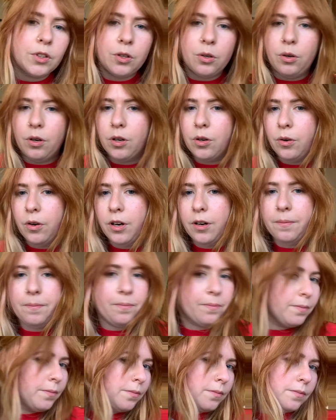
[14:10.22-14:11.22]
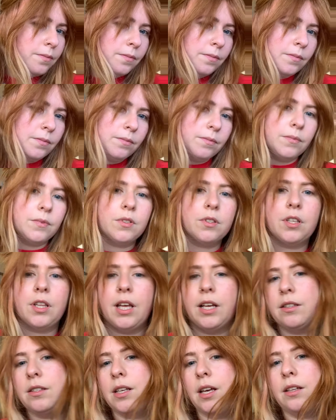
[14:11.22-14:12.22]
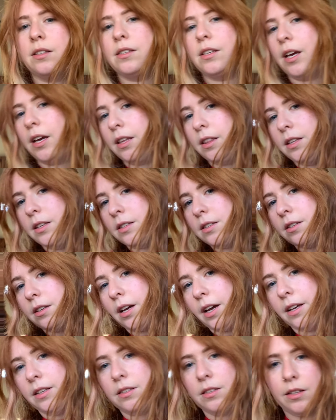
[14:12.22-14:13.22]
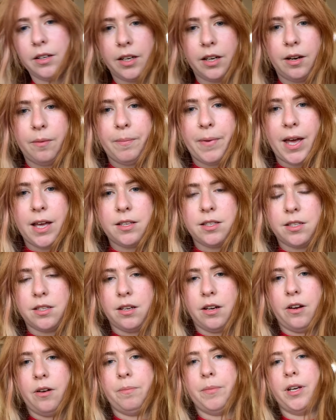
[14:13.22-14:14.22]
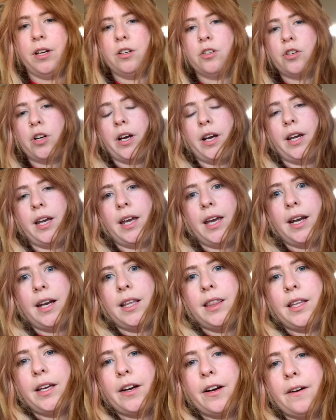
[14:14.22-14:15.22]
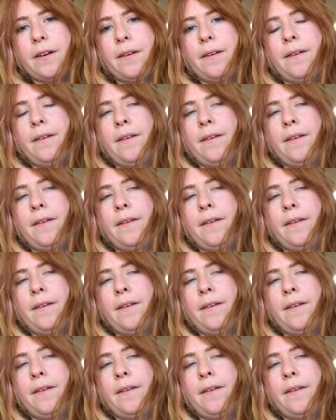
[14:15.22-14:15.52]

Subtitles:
Cool, cool. So that's that side. This side's looking a mess, so I'm gonna try and get in there.